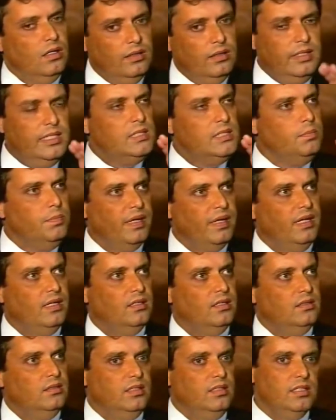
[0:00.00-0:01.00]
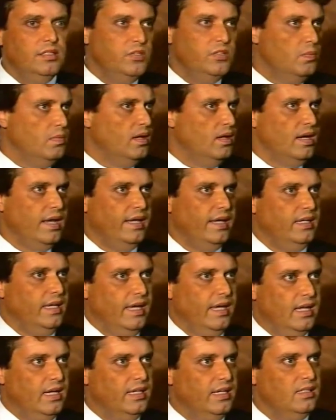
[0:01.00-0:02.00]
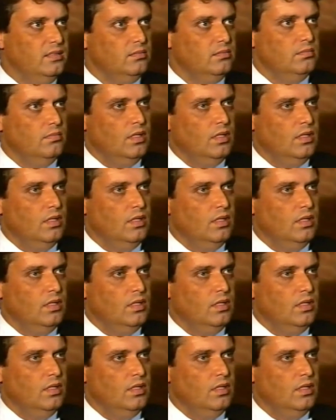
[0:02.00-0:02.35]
This being, this human-like alien,